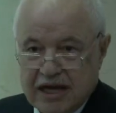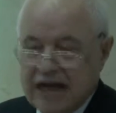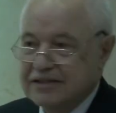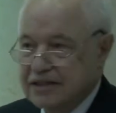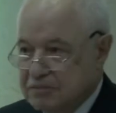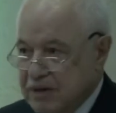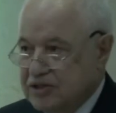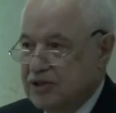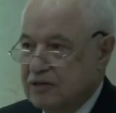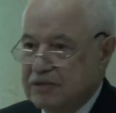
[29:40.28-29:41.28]
as a
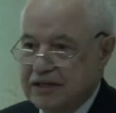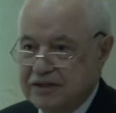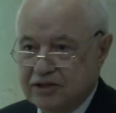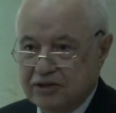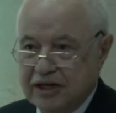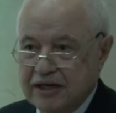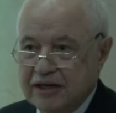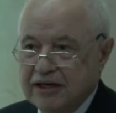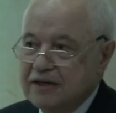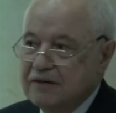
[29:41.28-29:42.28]
special category,
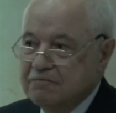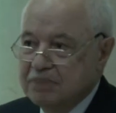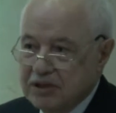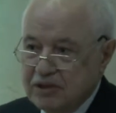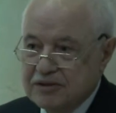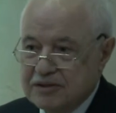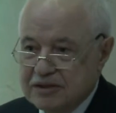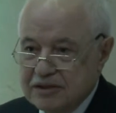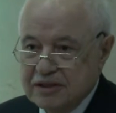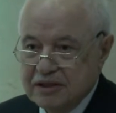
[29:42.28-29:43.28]

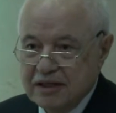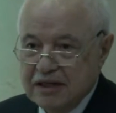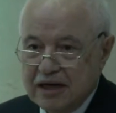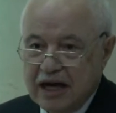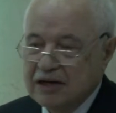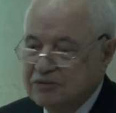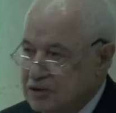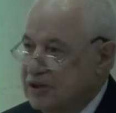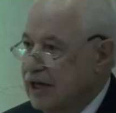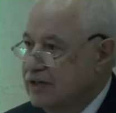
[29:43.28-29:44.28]
because I
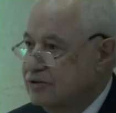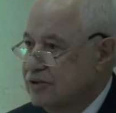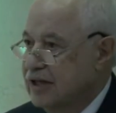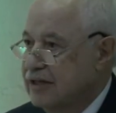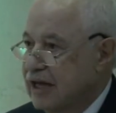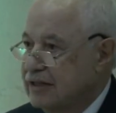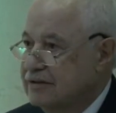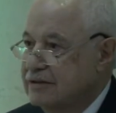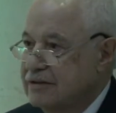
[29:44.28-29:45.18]
would like to say that